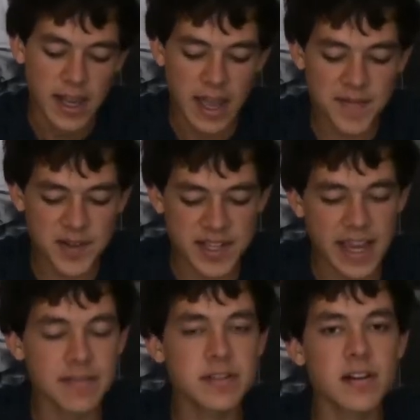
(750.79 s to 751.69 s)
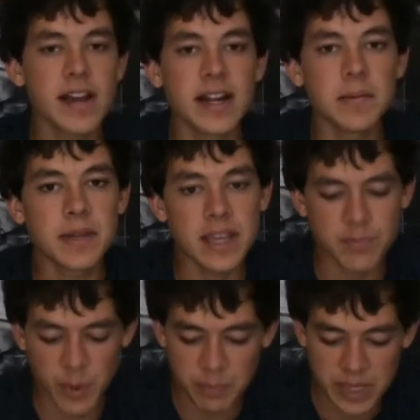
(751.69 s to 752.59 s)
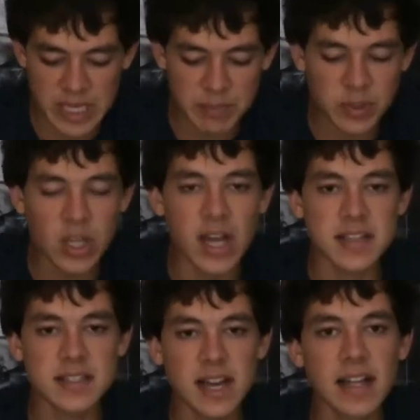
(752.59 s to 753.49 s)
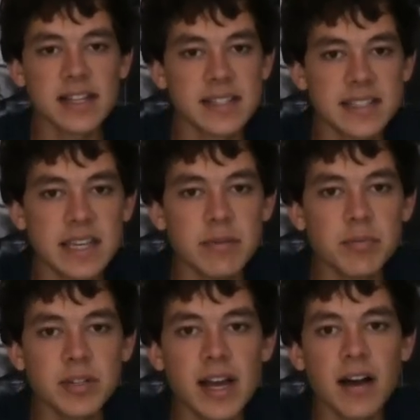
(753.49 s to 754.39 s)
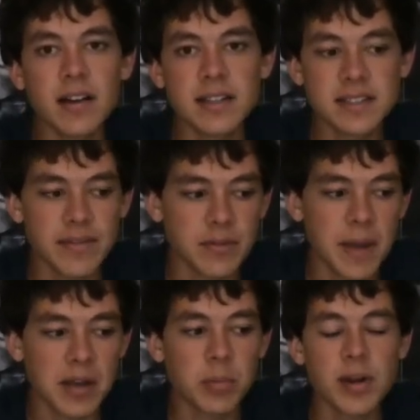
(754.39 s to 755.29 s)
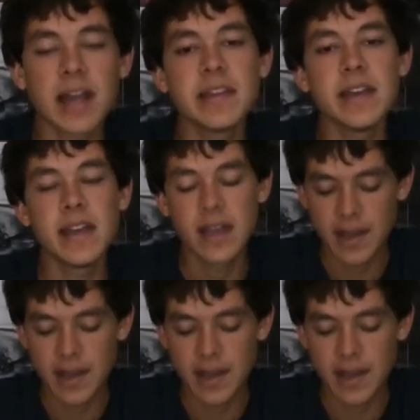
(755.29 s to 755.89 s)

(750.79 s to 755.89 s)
And for Dave's grade, I'm going to give him a B+. I like the team he put out, except for Michael Bradley.